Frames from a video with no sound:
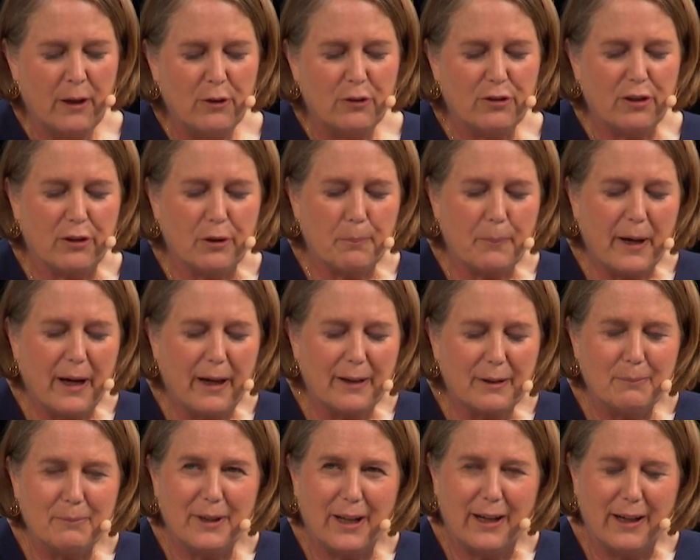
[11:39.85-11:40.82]
So the
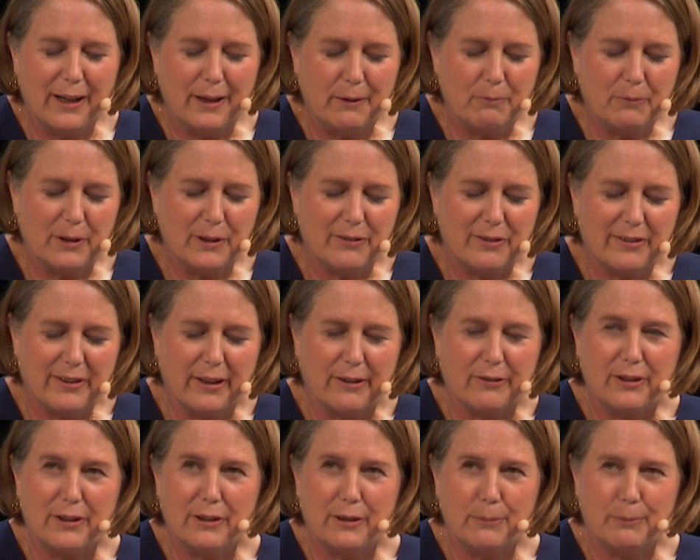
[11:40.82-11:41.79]
bottom line when
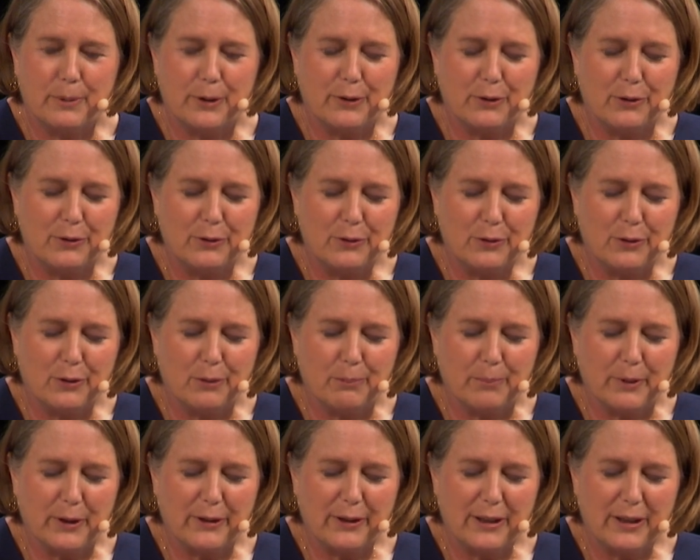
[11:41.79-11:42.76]
sailing a boat or
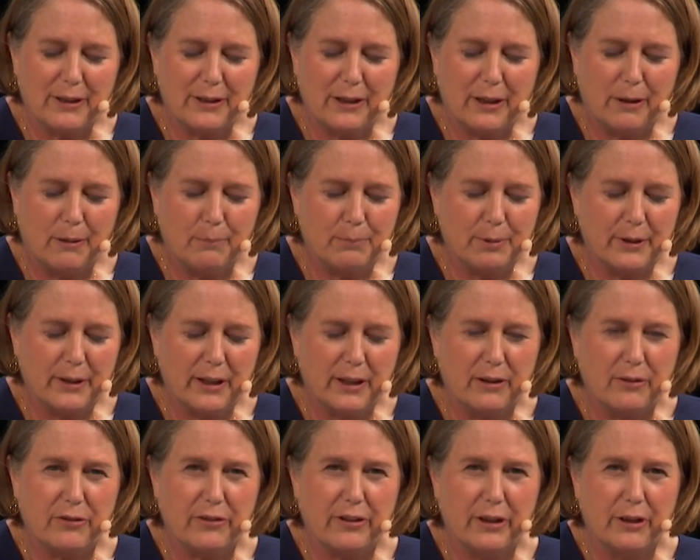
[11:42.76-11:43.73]
building a company
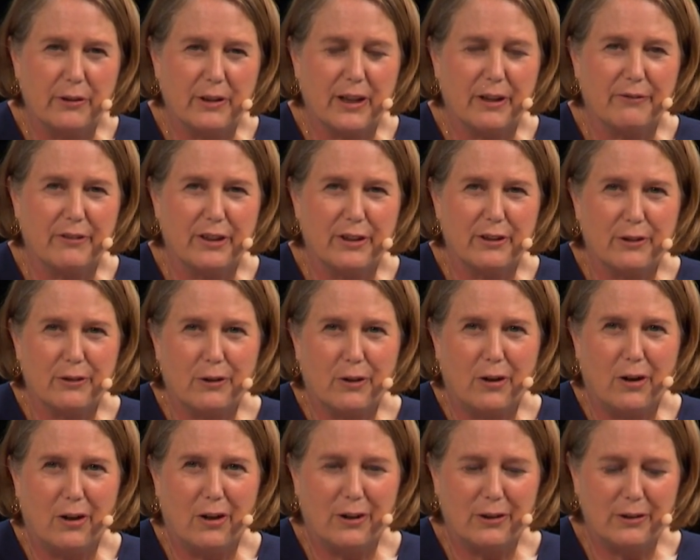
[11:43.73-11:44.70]
is that you give it your
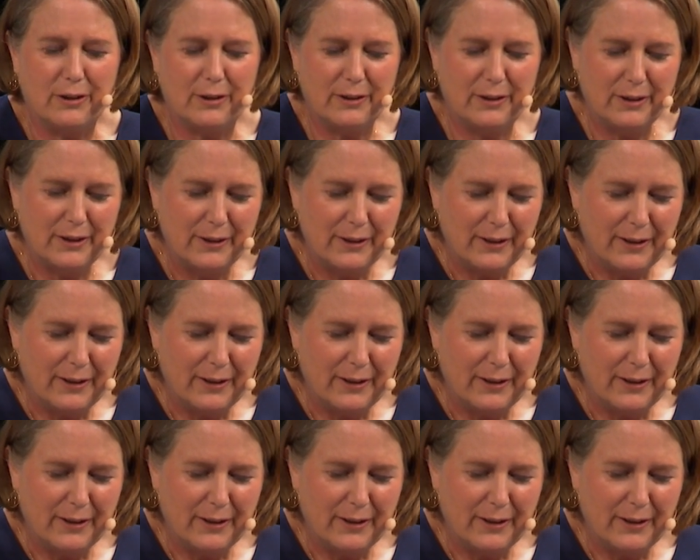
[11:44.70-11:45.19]
all.